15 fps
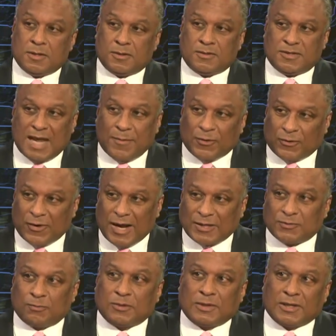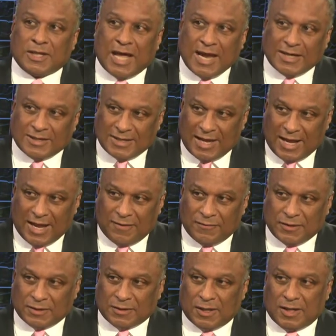Democrats would like to have
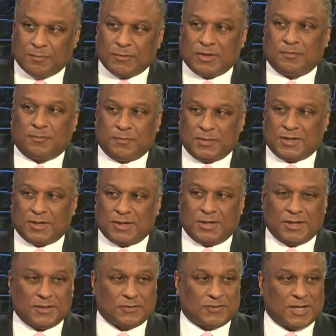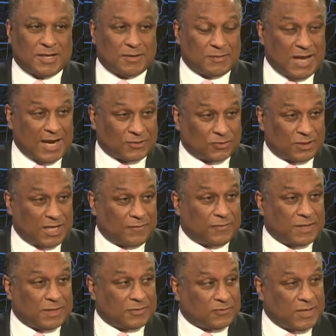an incumbent because then it actually have
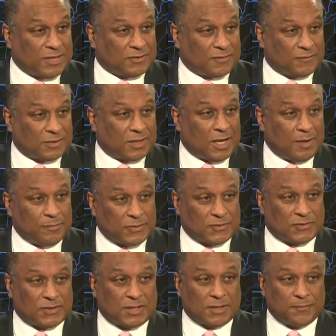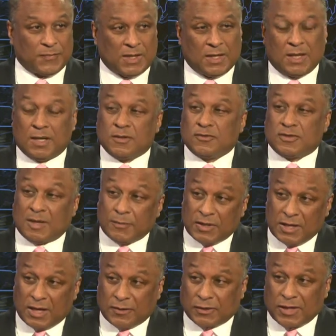the sense of incumbency. Some of
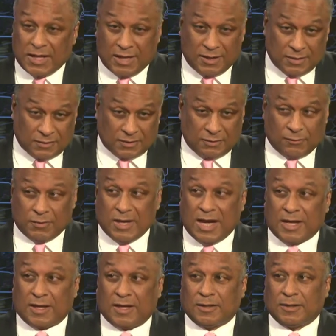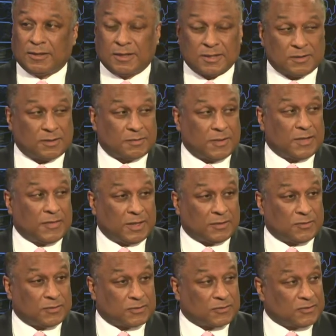the other candidates that were not on the list, I
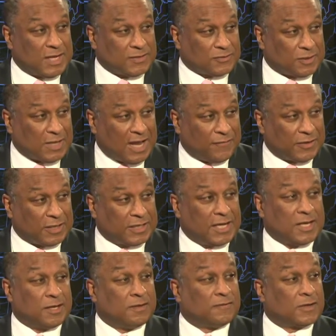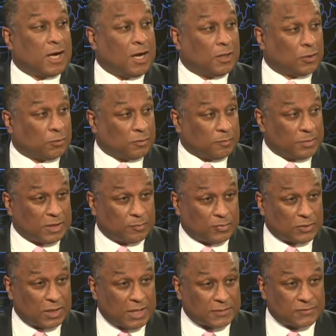think there's a sense that having a candidate of color would be a
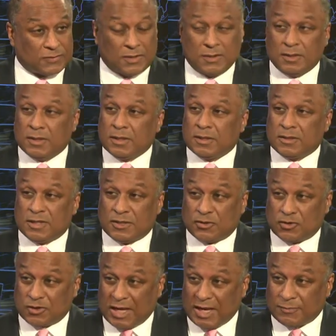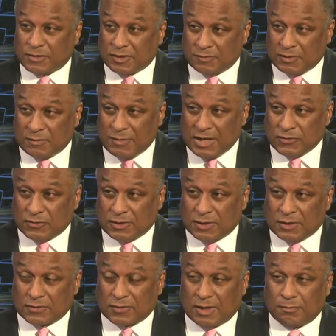plus. Tish James has been mentioned
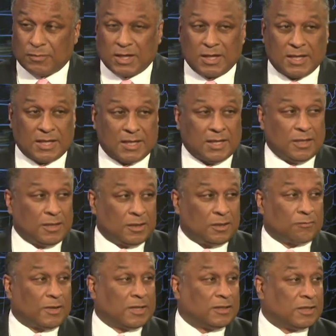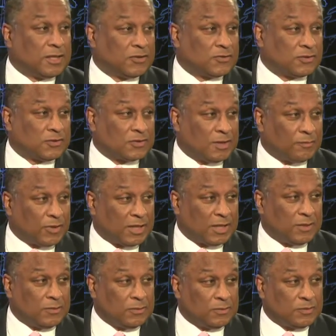as somebody. Loretta Lynch is
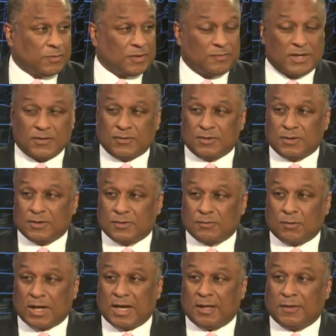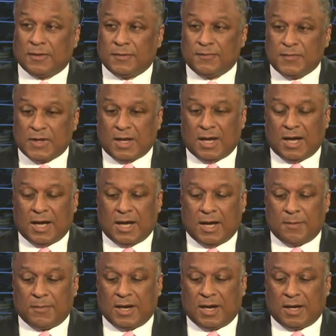somebody who has been mentioned as well
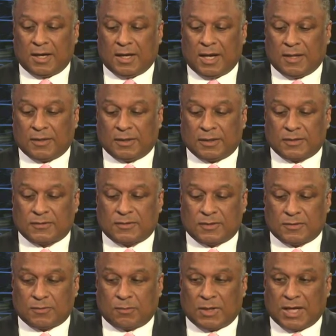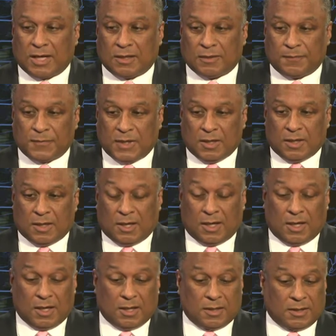um, uh, on the list as well.
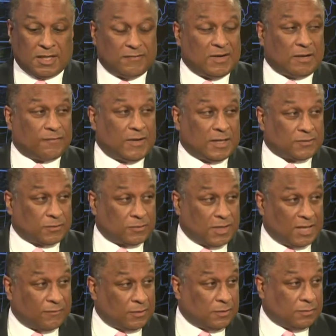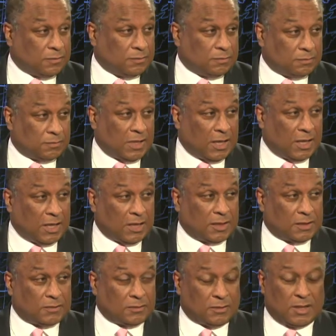Uh, even Alphonso David, who,
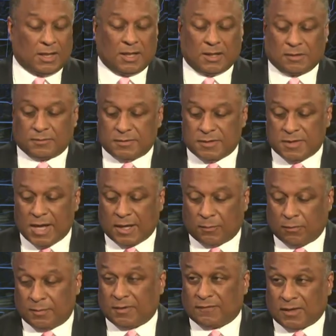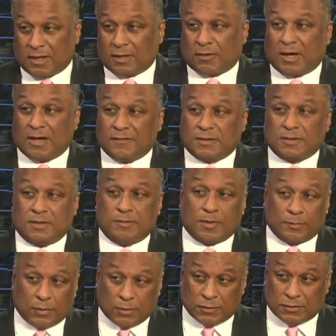uh, uh, not a woman of color obviously,
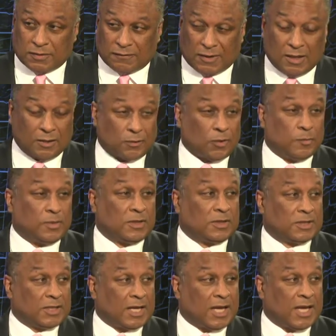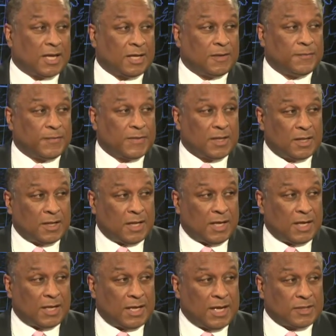but a person of color, openly gay,
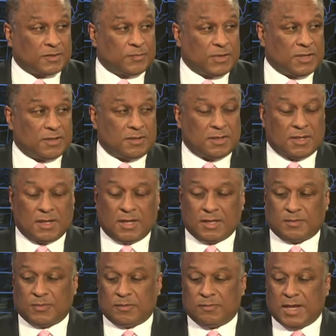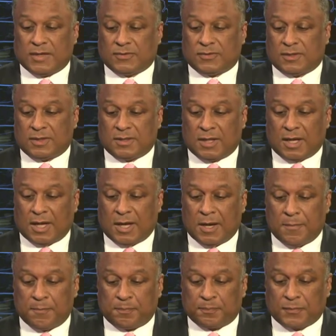uh, has, been, has been mentioned.
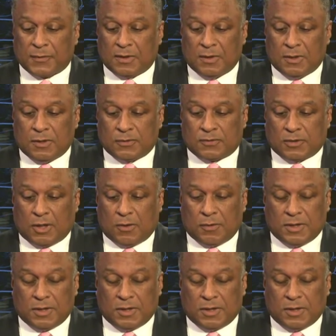Um, so